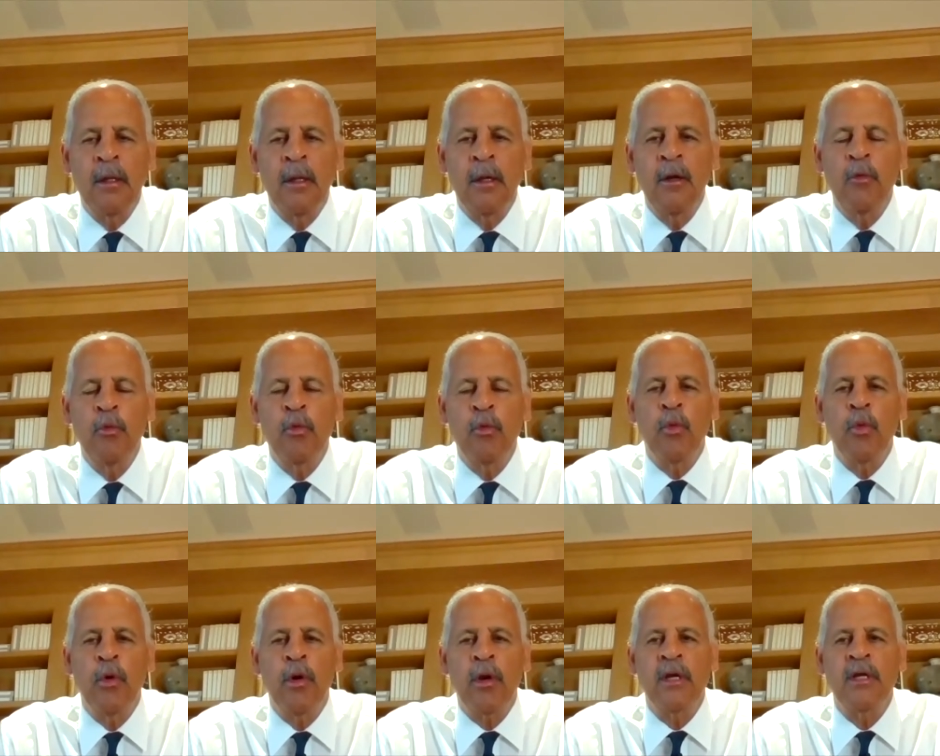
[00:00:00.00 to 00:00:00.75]
We're
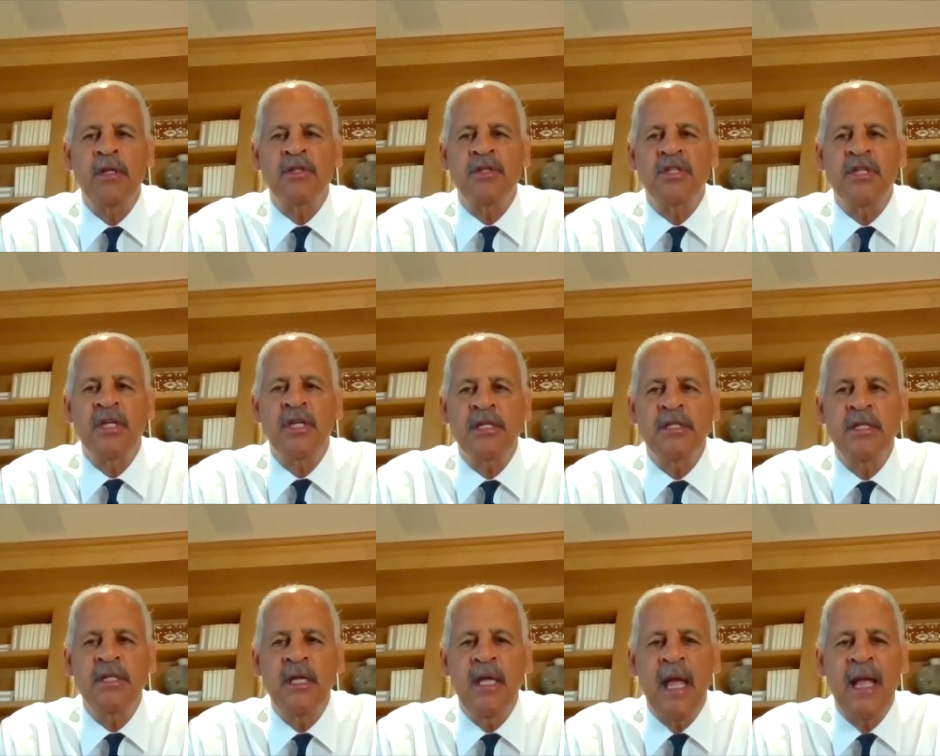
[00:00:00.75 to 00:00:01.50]
working
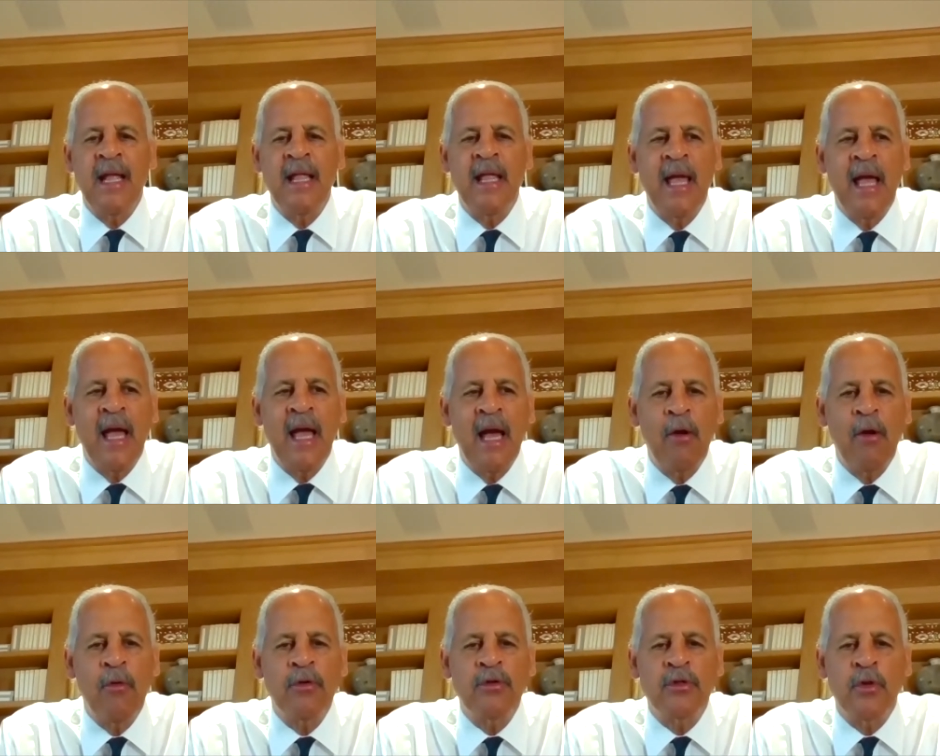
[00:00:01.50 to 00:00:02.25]
60, 80
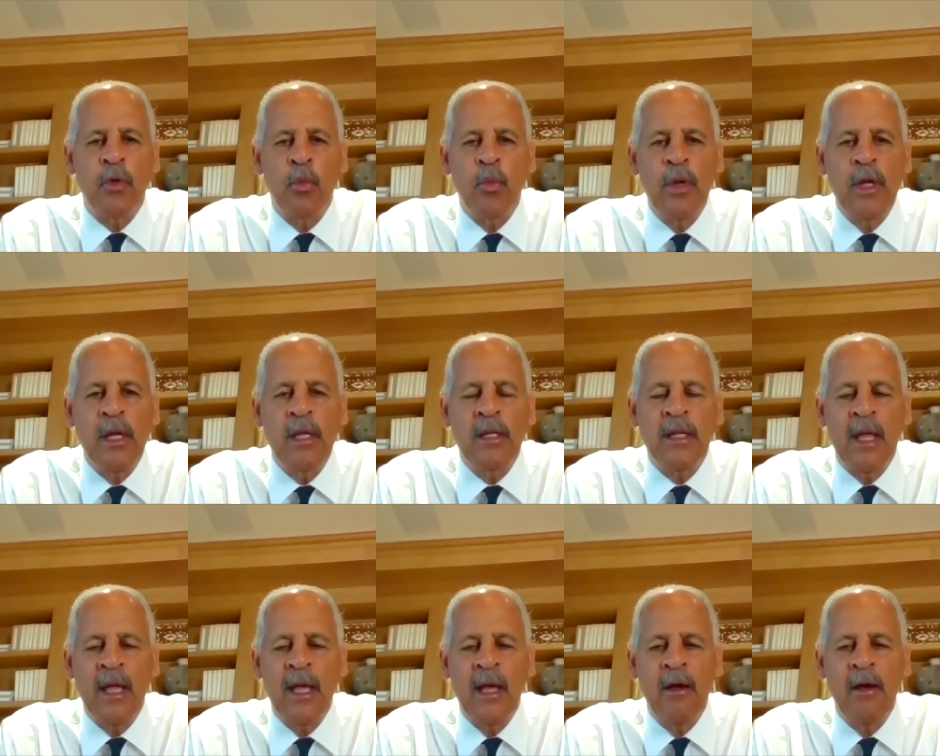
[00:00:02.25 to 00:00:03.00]
hours a
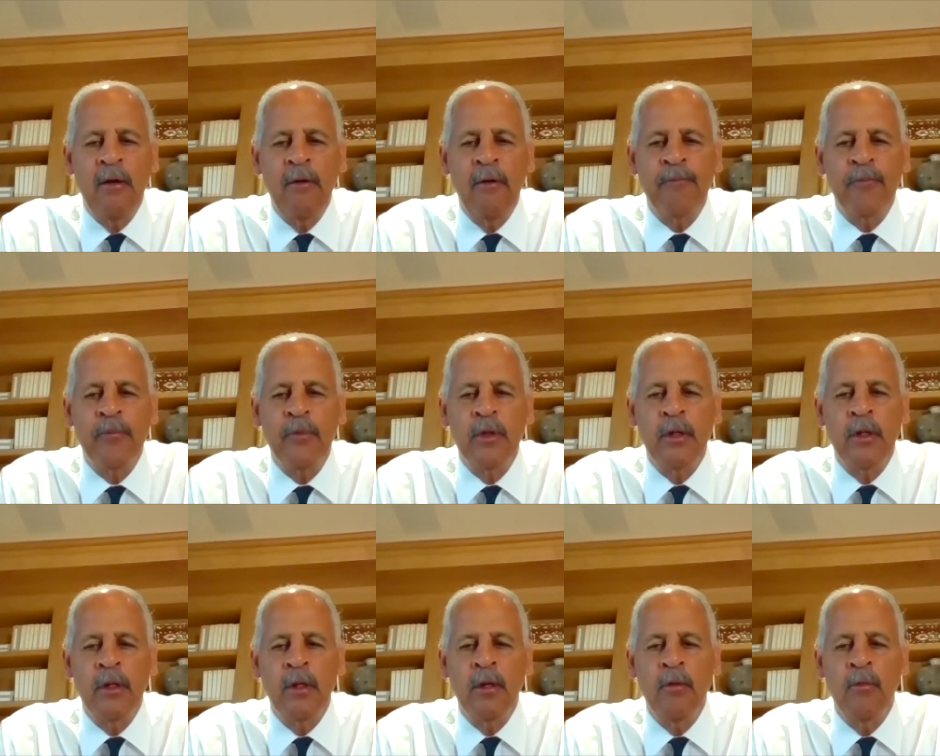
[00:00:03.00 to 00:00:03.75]
week now,
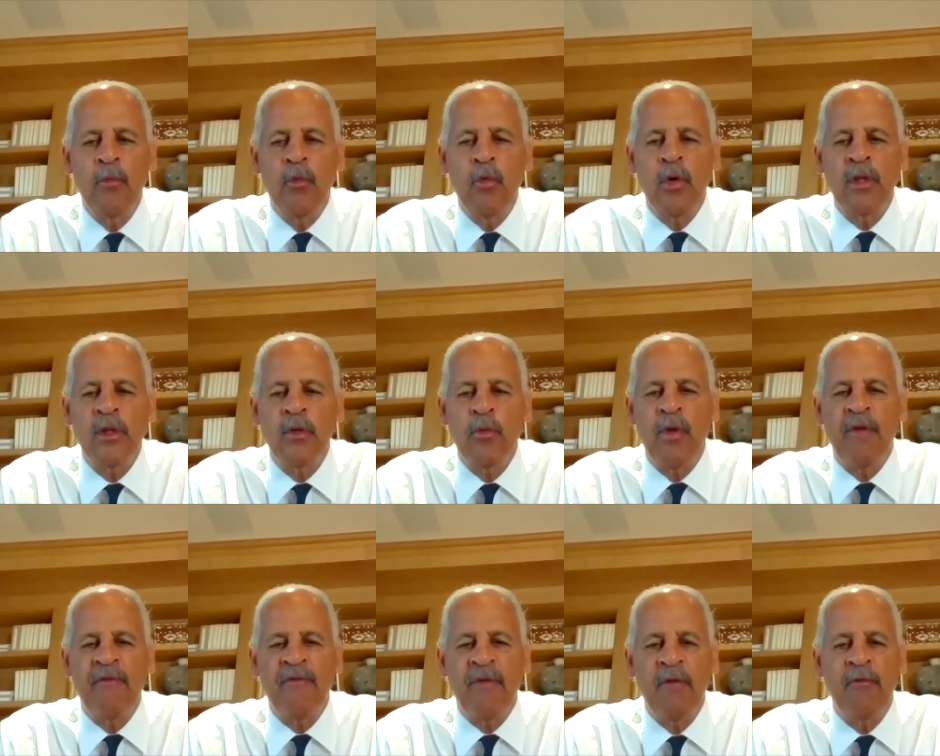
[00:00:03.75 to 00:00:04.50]
more
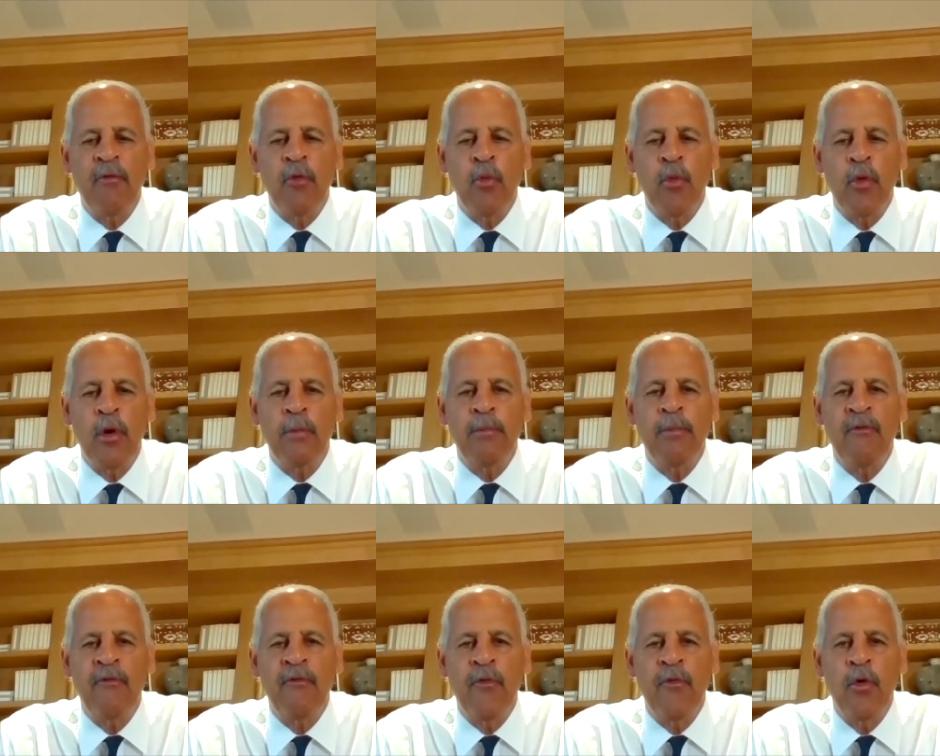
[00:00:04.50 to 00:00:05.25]
than we've ever worked